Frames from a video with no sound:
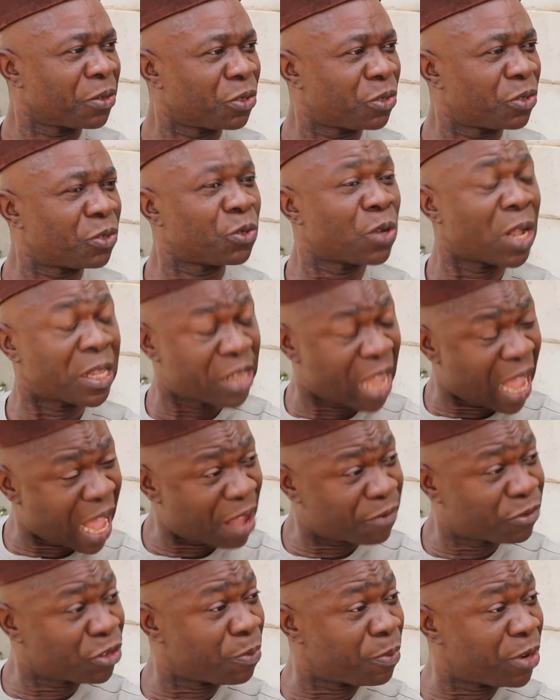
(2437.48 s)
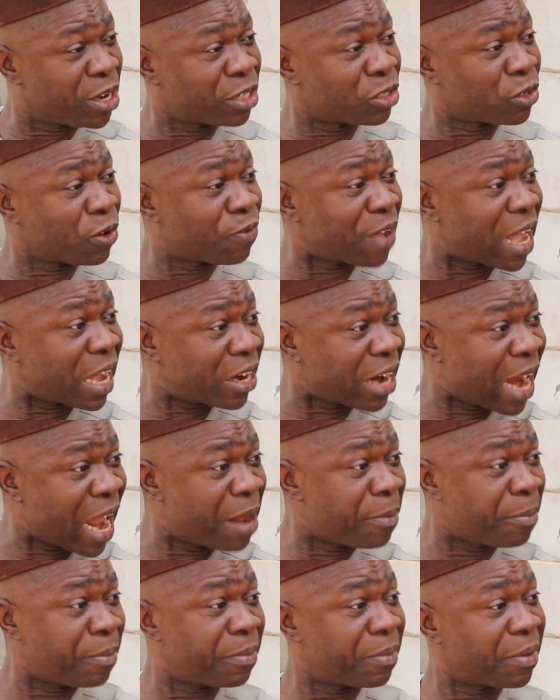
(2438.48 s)
Do they have the immunity over
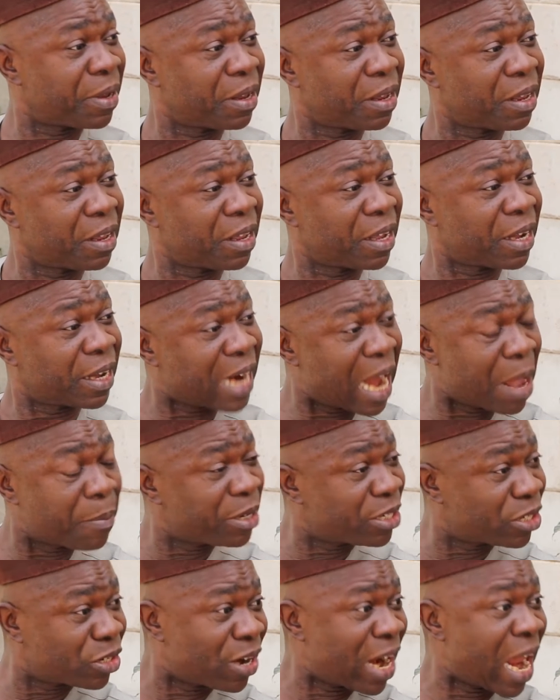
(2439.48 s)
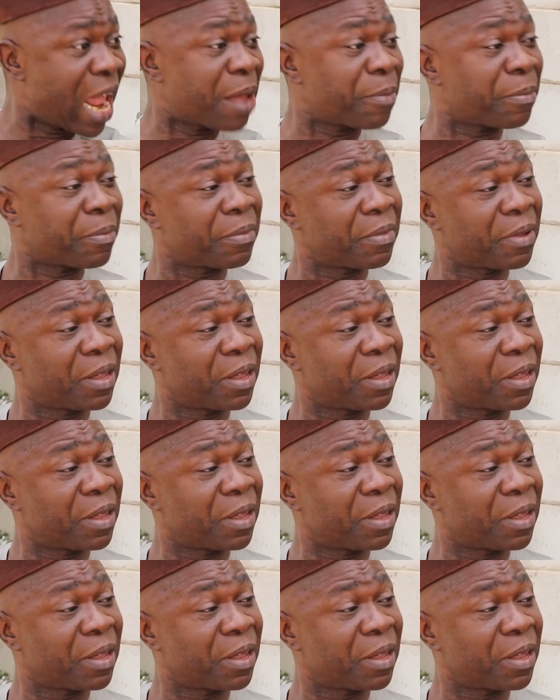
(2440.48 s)
crime? Crime is crime.